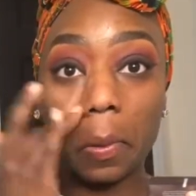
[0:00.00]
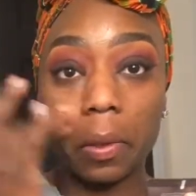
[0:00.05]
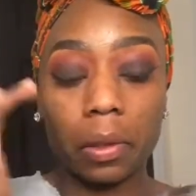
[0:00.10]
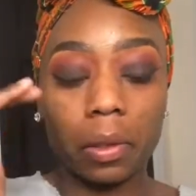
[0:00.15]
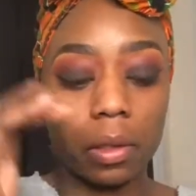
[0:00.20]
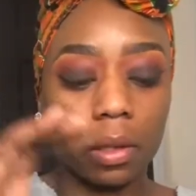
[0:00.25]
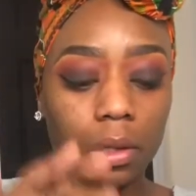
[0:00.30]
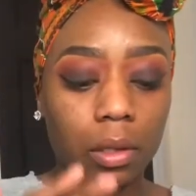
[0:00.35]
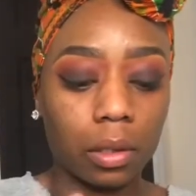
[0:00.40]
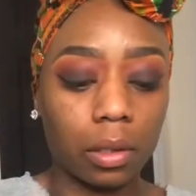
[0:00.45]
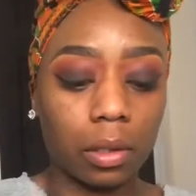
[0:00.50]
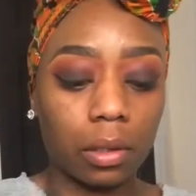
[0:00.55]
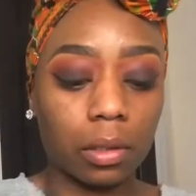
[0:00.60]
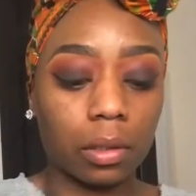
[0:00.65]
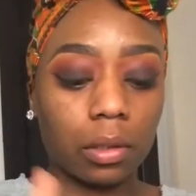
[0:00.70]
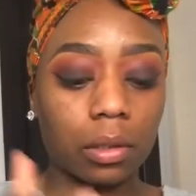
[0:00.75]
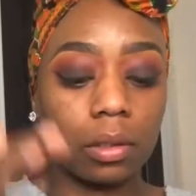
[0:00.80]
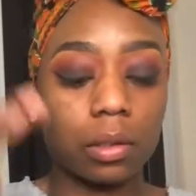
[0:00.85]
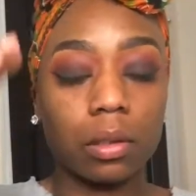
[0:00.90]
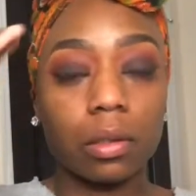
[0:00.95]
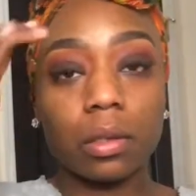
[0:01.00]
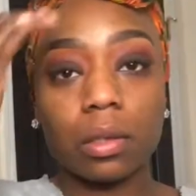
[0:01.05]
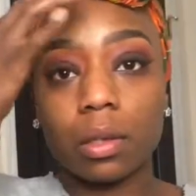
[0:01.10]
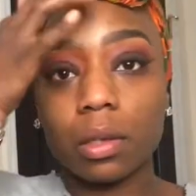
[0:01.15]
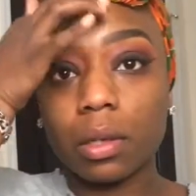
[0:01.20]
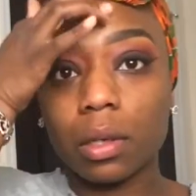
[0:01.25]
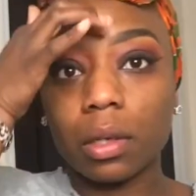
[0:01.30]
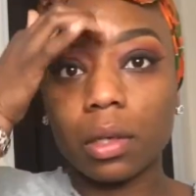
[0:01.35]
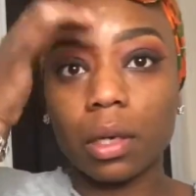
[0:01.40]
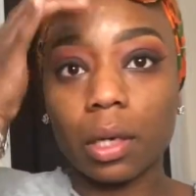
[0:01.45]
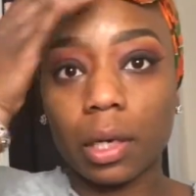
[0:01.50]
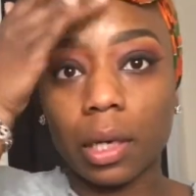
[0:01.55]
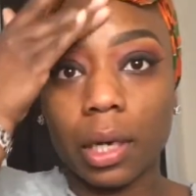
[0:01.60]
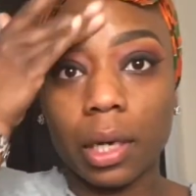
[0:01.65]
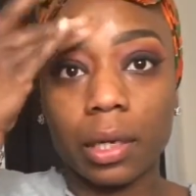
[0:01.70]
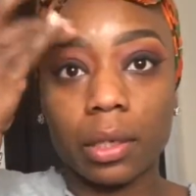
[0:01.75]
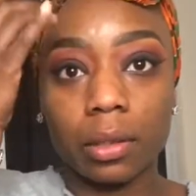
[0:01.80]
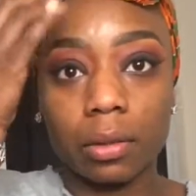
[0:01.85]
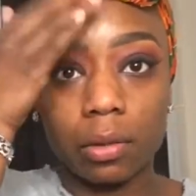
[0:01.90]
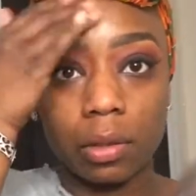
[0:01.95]
with this. I
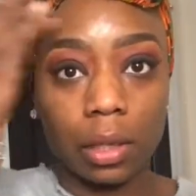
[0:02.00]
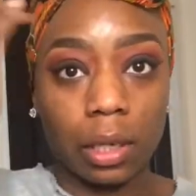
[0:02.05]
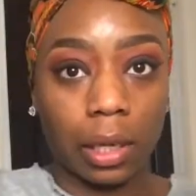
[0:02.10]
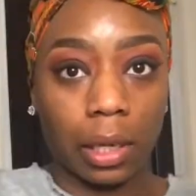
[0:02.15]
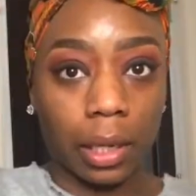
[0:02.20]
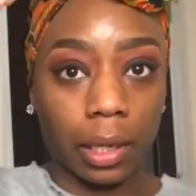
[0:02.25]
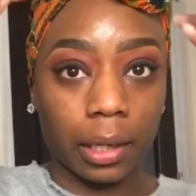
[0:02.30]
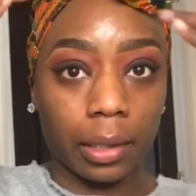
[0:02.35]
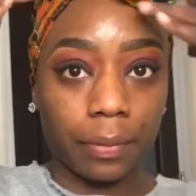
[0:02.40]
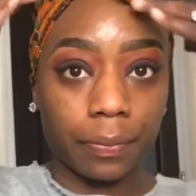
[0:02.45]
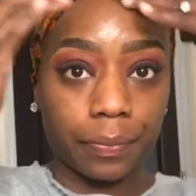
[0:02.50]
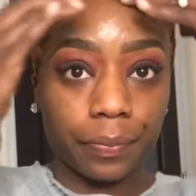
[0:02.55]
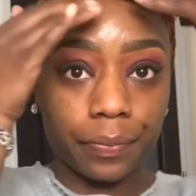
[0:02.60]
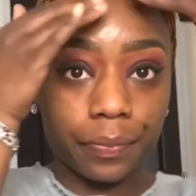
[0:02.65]
kind of use a lot.